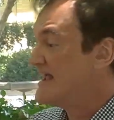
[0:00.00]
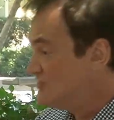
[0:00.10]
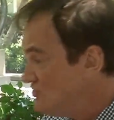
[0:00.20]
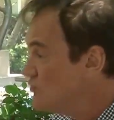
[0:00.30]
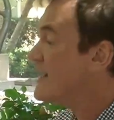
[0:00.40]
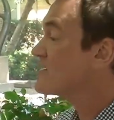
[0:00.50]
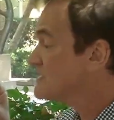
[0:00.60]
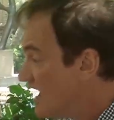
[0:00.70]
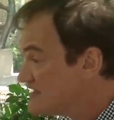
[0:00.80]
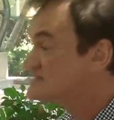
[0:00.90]
and you wear
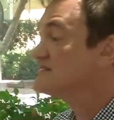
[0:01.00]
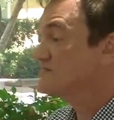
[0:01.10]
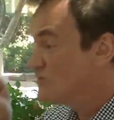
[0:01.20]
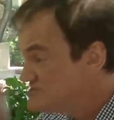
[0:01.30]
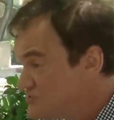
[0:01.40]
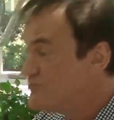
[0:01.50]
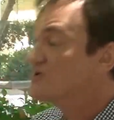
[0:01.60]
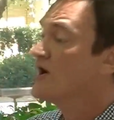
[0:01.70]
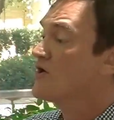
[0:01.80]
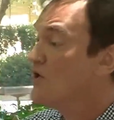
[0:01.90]
constantly, the ones you
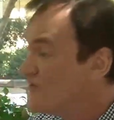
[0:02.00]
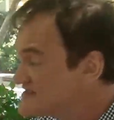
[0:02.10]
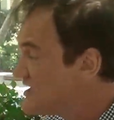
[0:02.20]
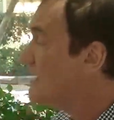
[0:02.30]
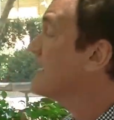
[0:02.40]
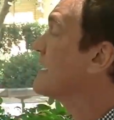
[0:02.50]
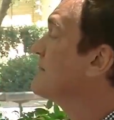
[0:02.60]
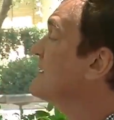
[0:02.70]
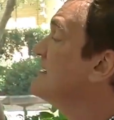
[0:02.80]
put on all the time,